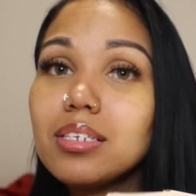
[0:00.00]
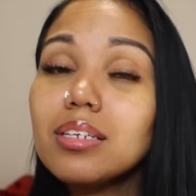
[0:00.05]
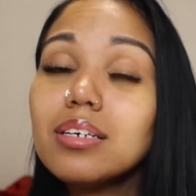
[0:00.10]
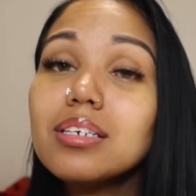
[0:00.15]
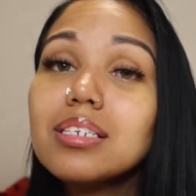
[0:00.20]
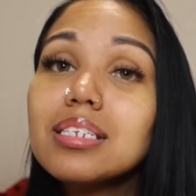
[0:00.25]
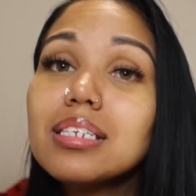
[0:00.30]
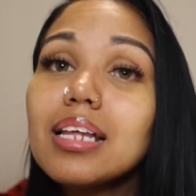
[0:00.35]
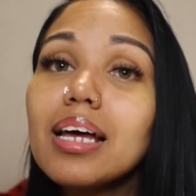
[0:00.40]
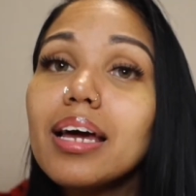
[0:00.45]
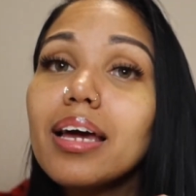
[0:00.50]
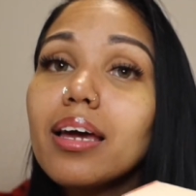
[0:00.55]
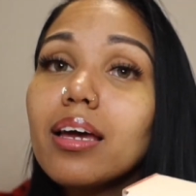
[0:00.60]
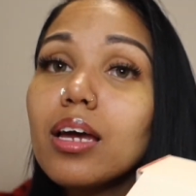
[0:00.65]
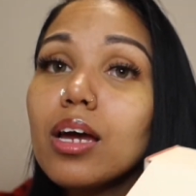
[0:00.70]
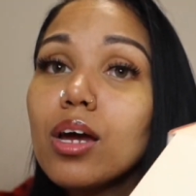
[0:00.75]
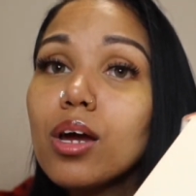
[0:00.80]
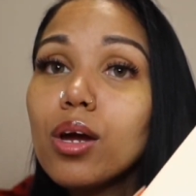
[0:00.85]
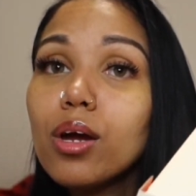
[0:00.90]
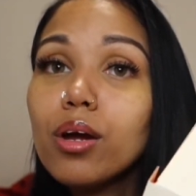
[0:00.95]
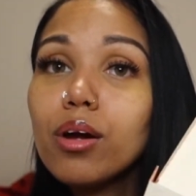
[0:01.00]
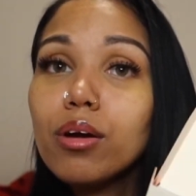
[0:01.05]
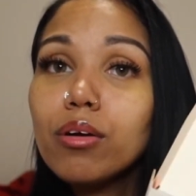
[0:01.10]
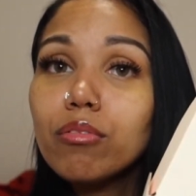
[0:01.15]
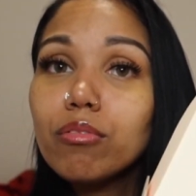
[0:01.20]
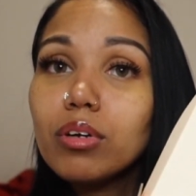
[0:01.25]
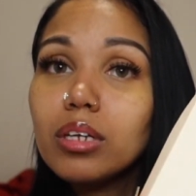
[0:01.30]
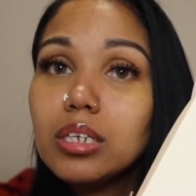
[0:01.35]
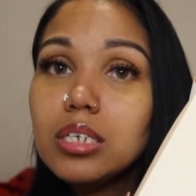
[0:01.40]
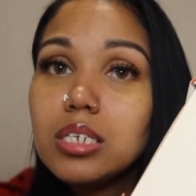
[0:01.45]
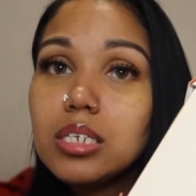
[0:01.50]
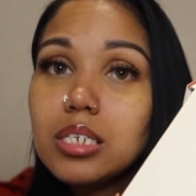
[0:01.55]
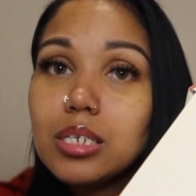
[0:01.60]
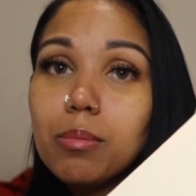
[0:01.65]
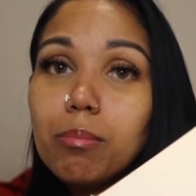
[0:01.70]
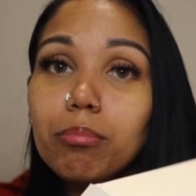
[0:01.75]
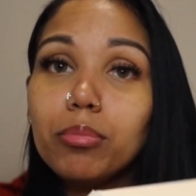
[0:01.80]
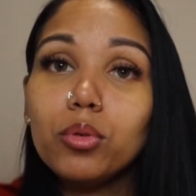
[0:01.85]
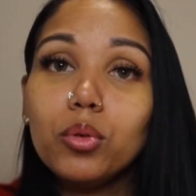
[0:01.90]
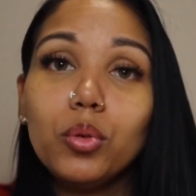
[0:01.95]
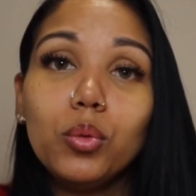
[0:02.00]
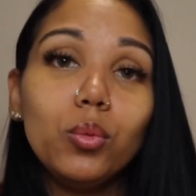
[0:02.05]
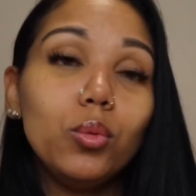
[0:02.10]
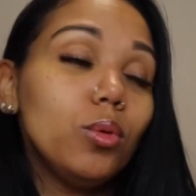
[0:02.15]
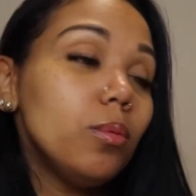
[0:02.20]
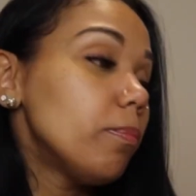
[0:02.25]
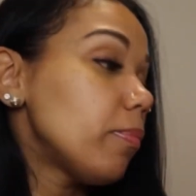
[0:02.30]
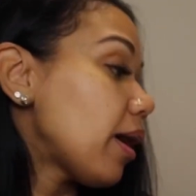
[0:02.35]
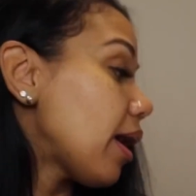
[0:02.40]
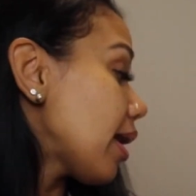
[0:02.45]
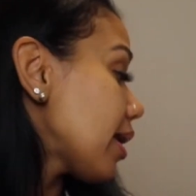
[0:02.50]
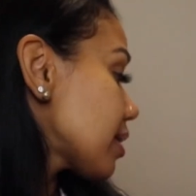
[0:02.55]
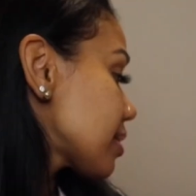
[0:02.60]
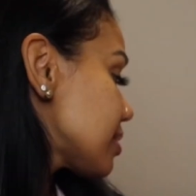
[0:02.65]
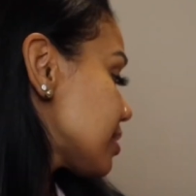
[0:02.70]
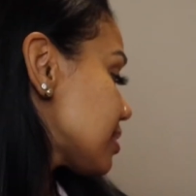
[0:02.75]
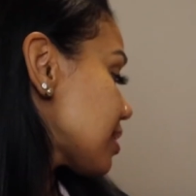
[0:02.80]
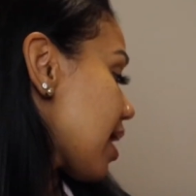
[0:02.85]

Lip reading: looks like. Really simple nude box.